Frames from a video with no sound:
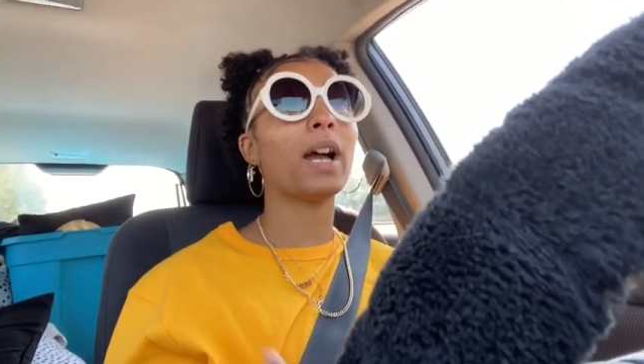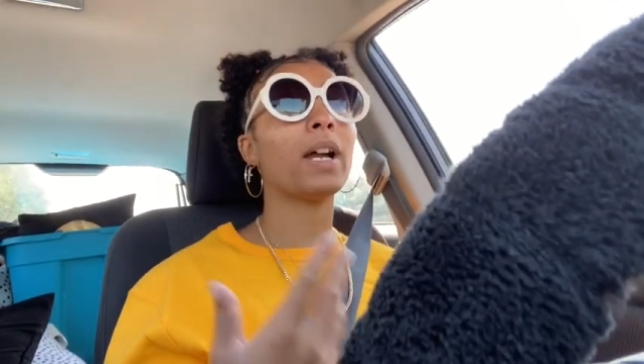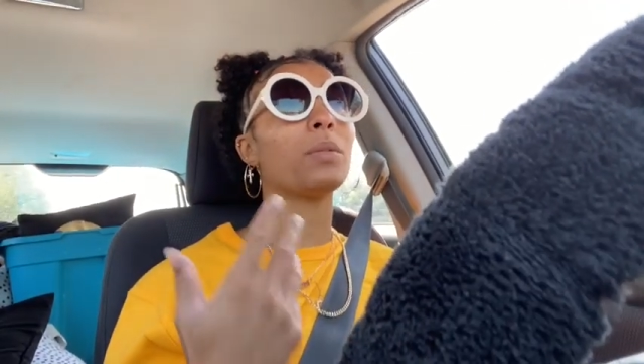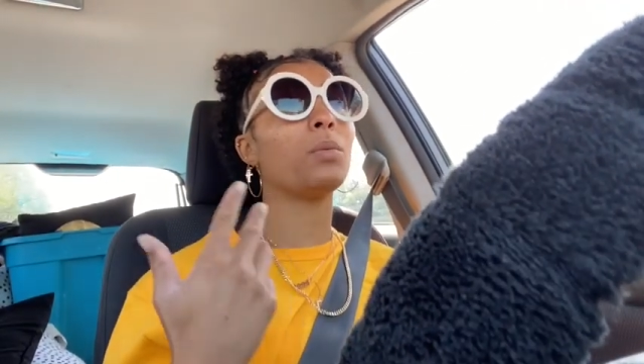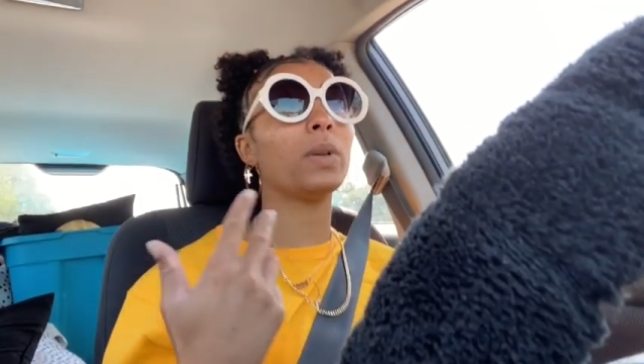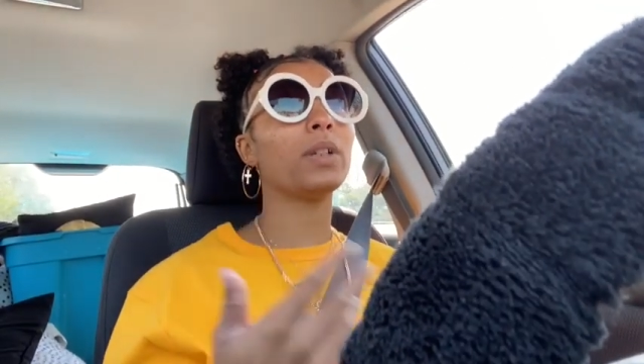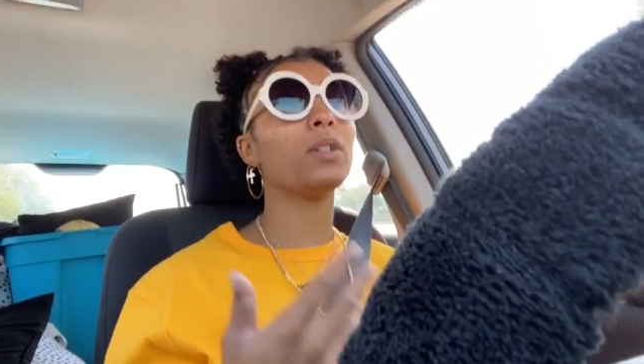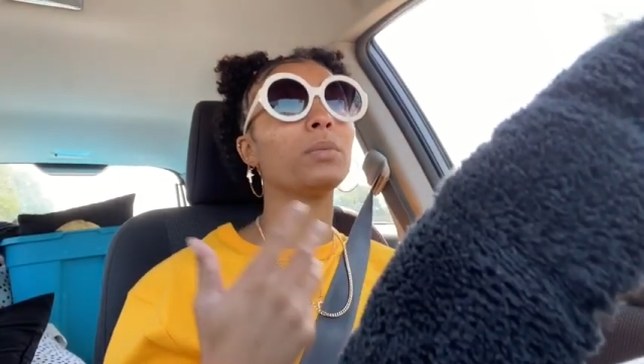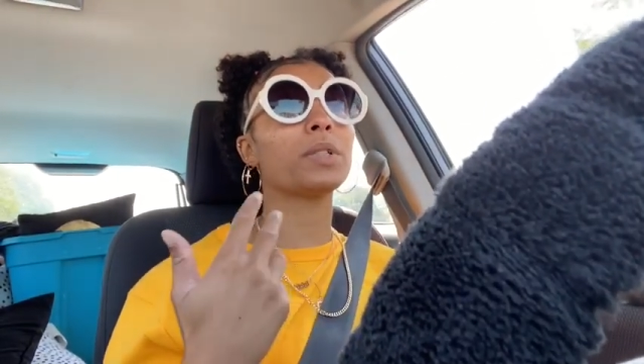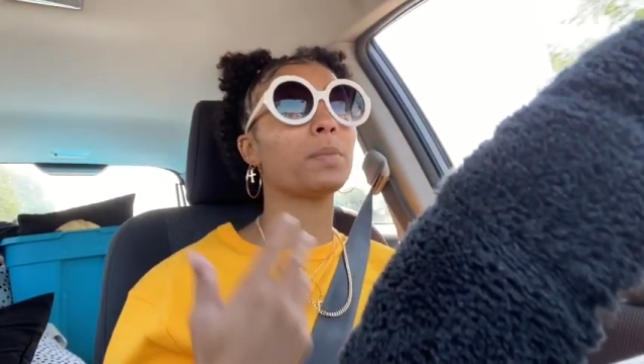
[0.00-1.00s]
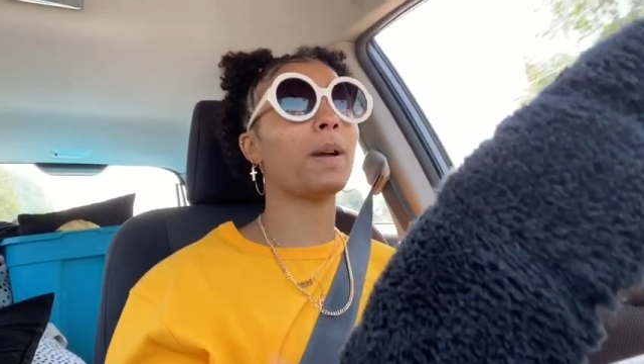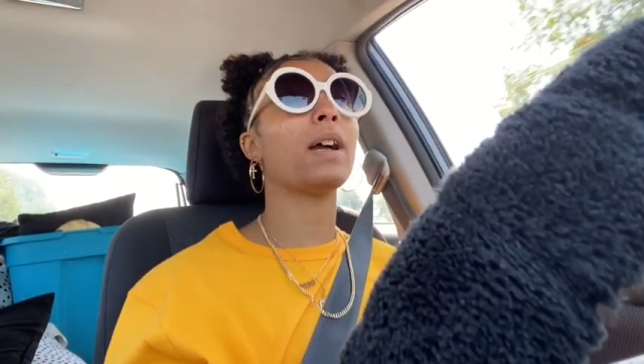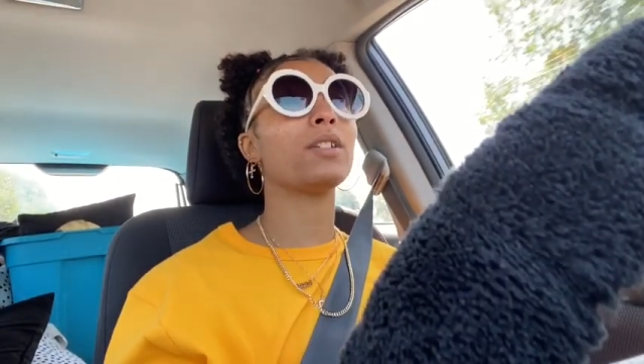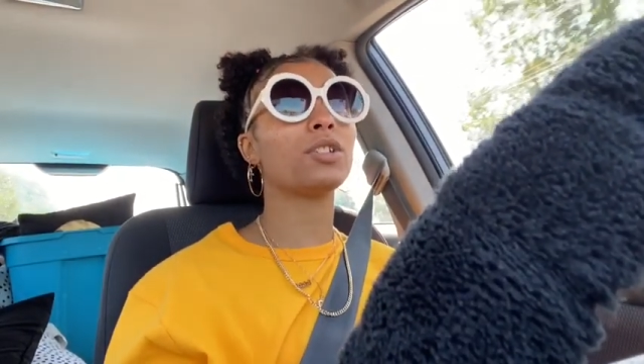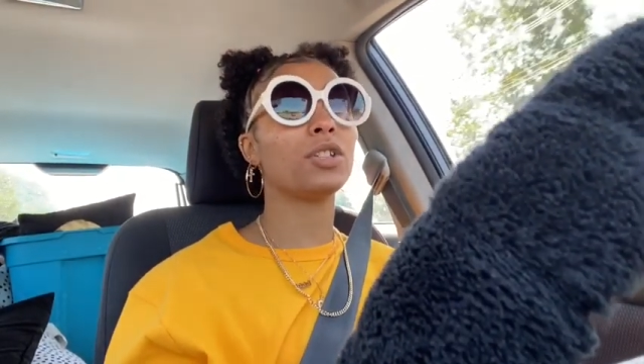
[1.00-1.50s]
I will
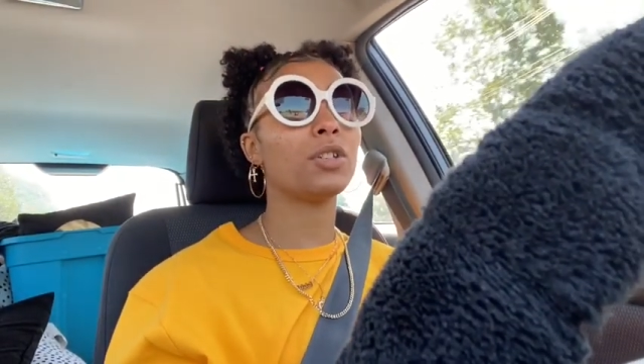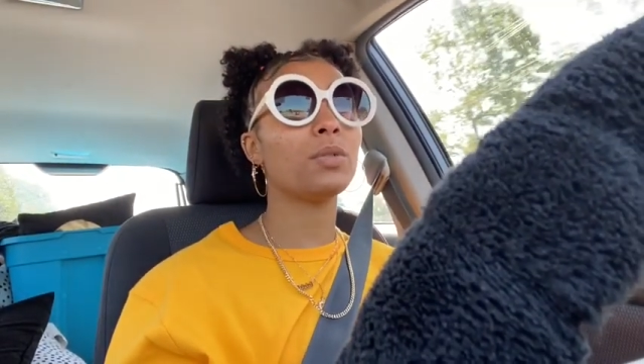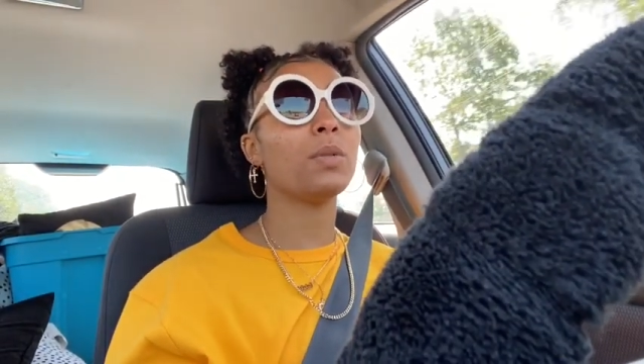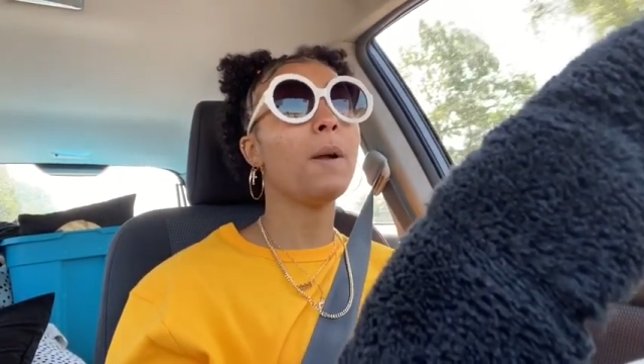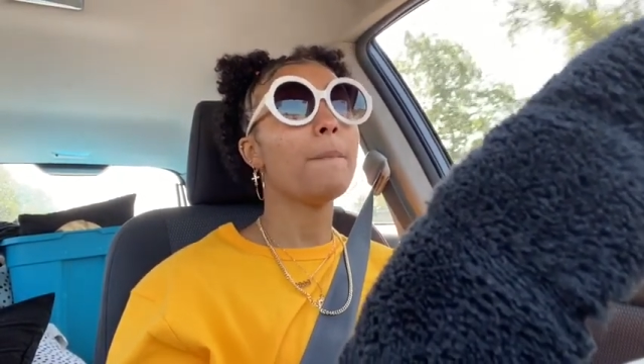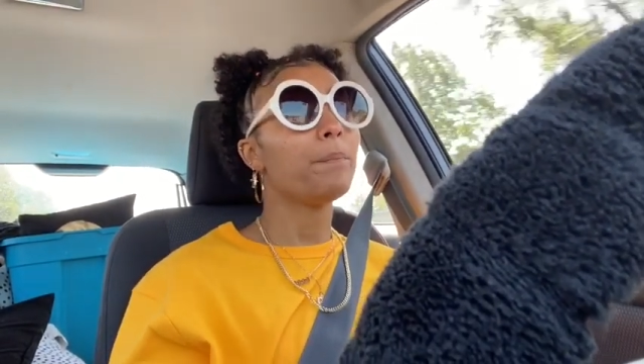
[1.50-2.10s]
respond to you.